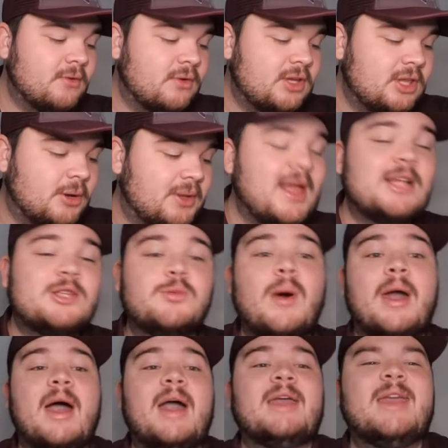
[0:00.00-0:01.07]
you know, and that's
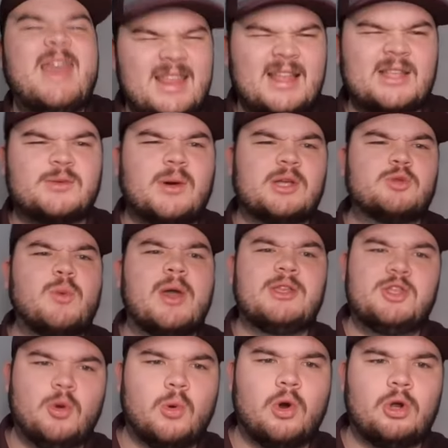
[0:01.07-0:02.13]
why I get that's why it's way
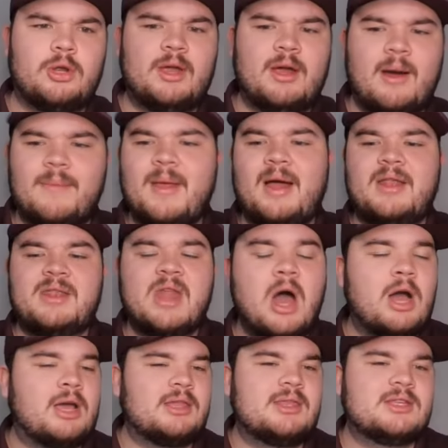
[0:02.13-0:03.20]
too early. I'm not
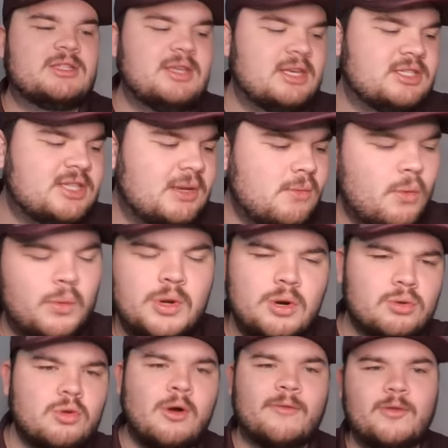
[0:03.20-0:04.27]
knocking this list saying, well, we
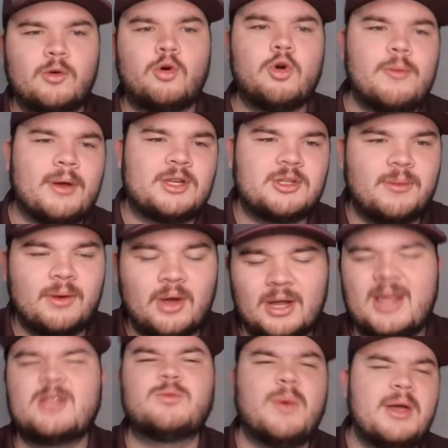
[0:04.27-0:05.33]
don't know if their quarterback's going to be
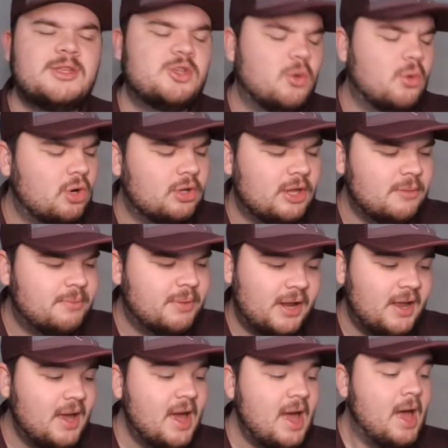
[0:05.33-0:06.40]
good. It's way too early. But
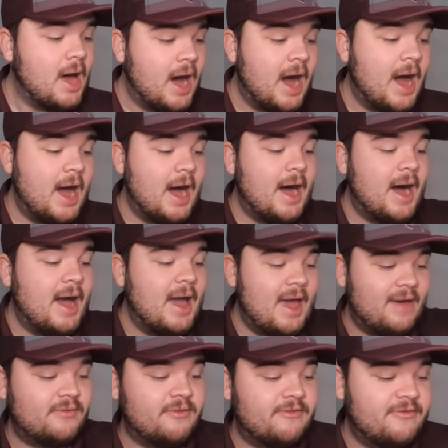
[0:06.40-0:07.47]
I
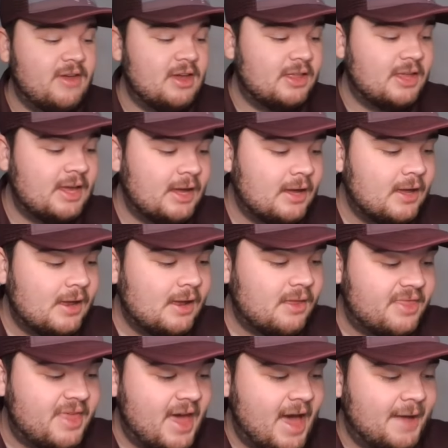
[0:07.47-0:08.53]
have a feeling
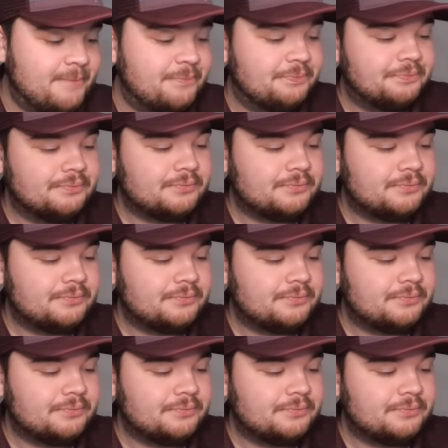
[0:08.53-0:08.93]
that